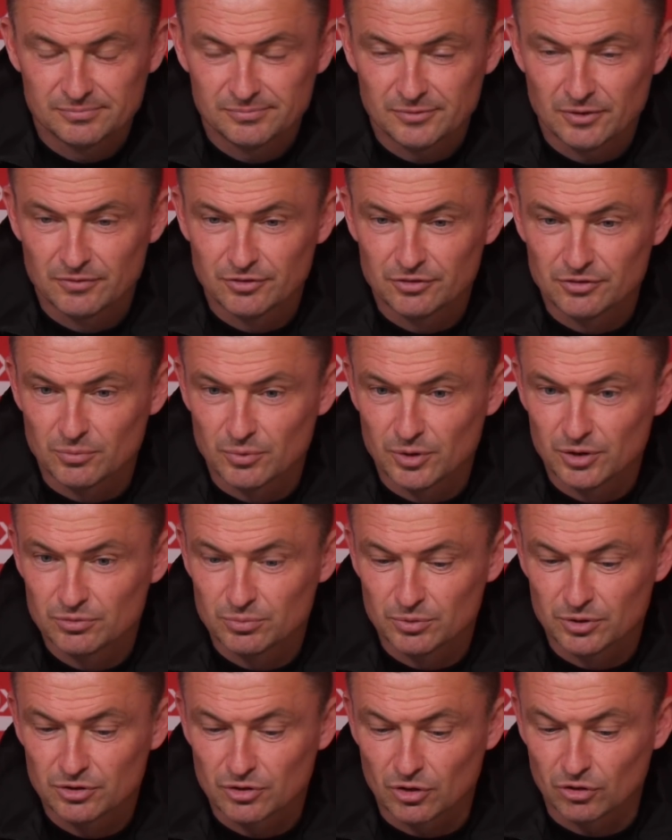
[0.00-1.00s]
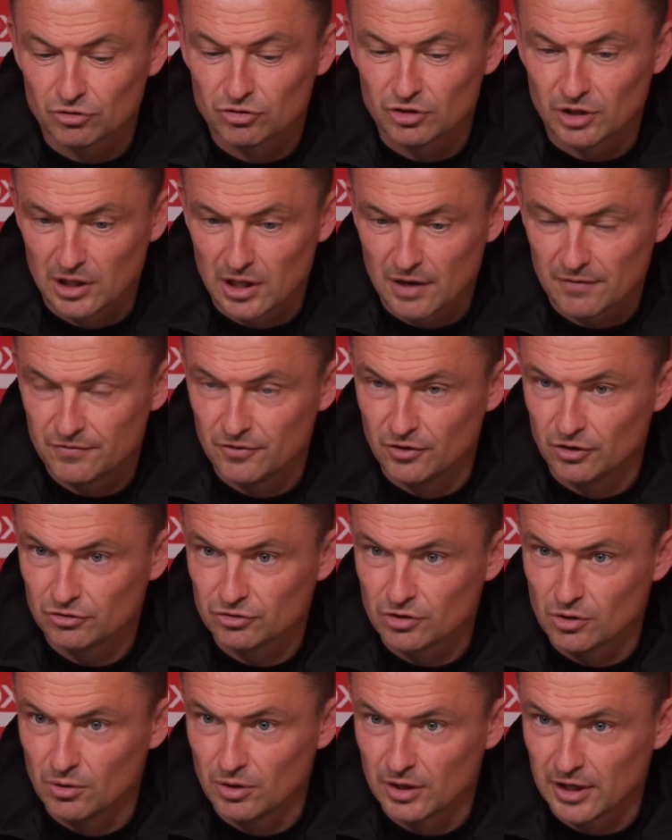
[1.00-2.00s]
obviously we conceded that
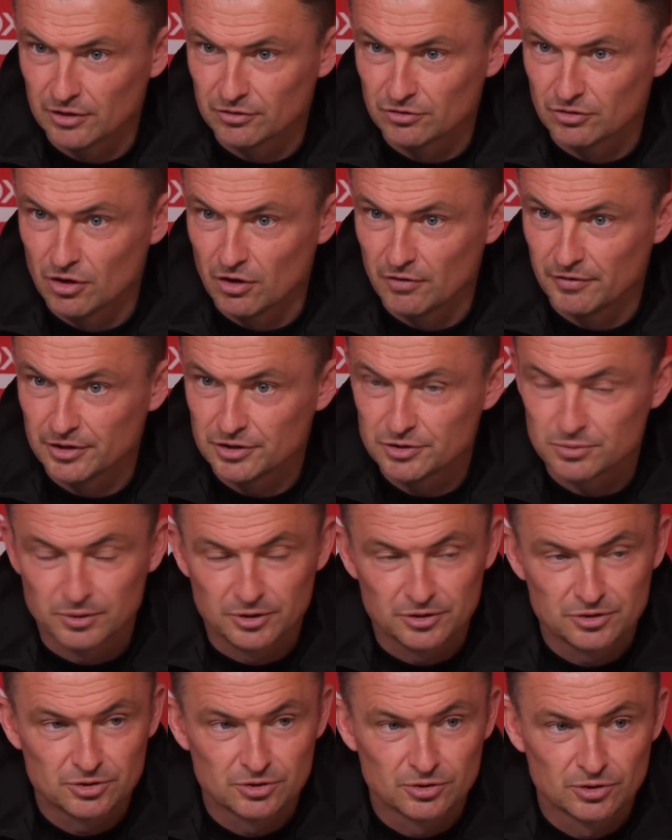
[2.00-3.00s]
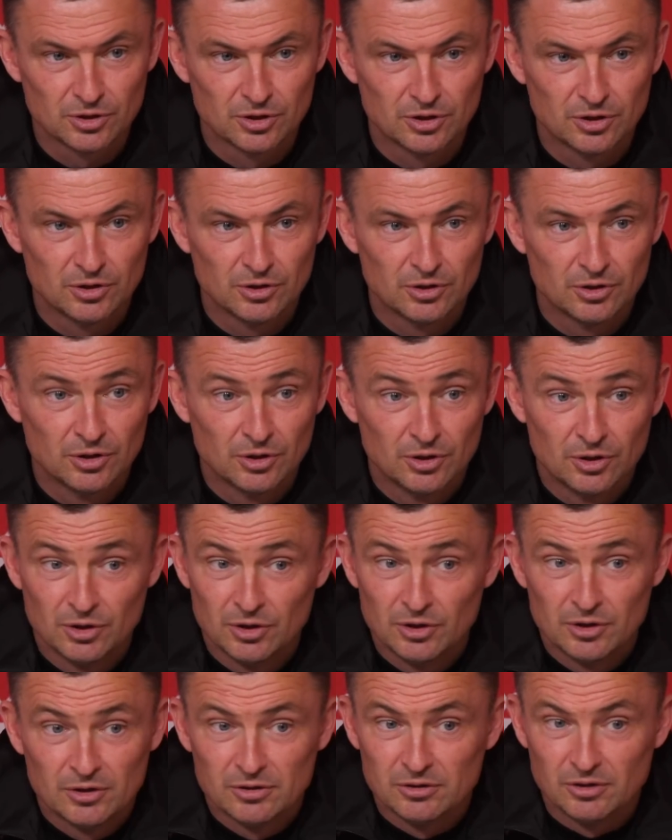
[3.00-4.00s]
first goal against Norwich, which,
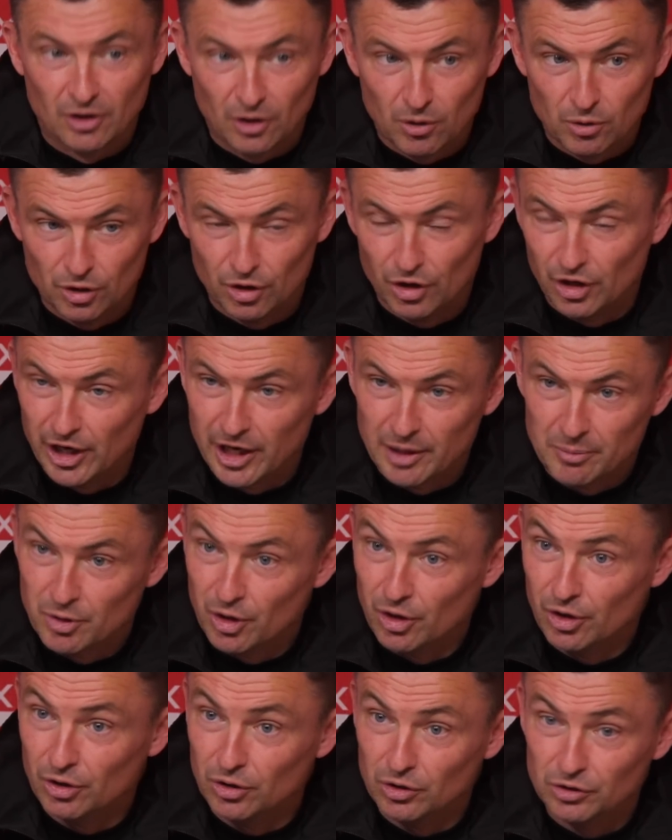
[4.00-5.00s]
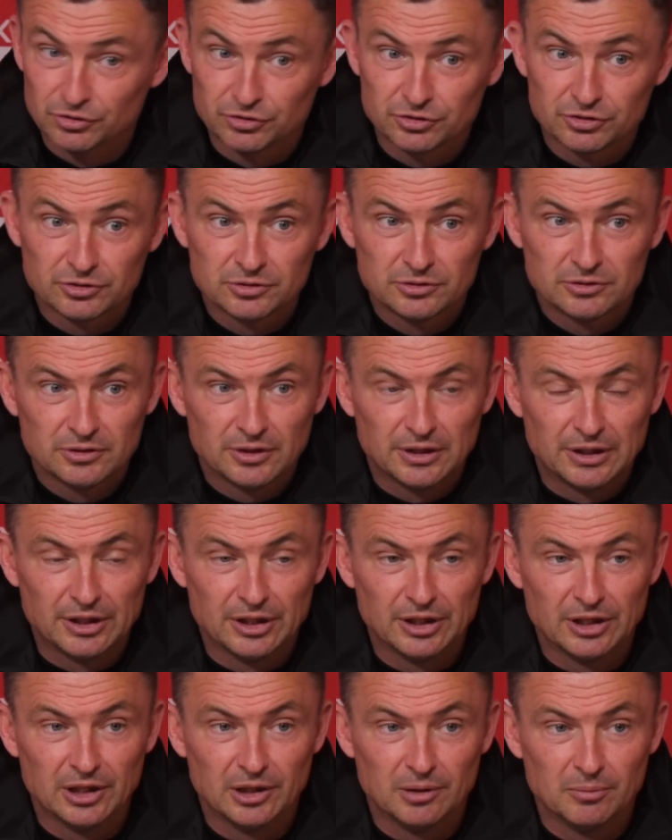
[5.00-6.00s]
you know, hurt him, hurt us.
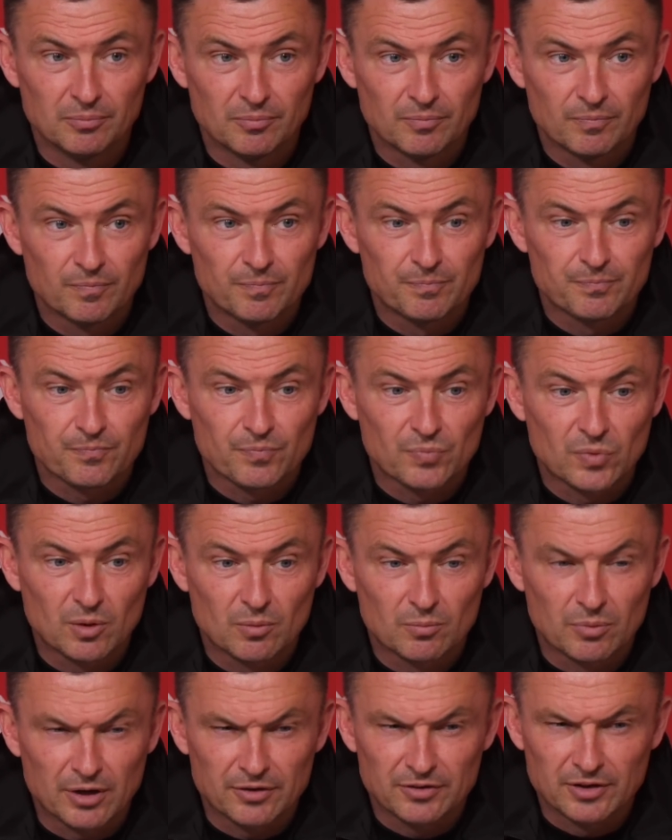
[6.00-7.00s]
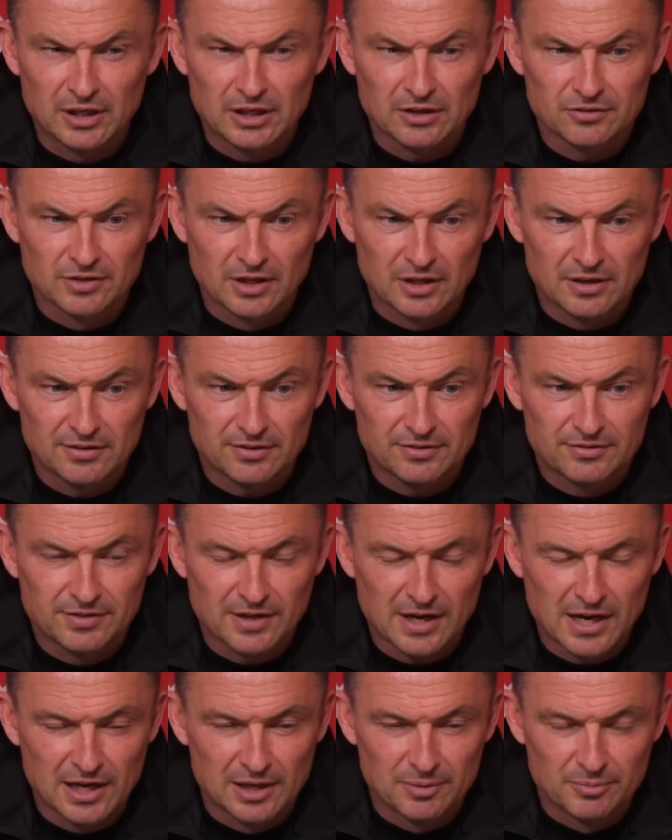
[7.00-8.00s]
But I think I said at the
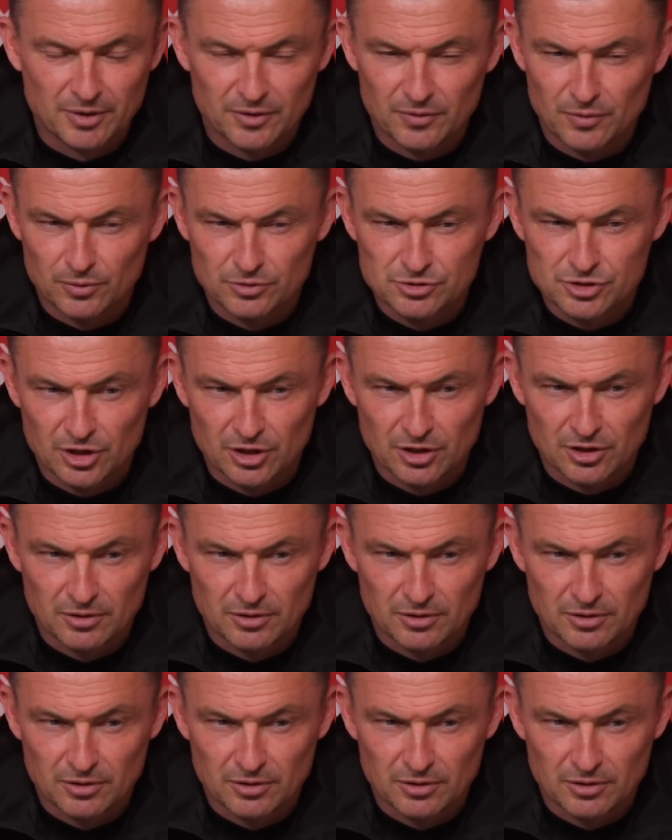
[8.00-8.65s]
time that there was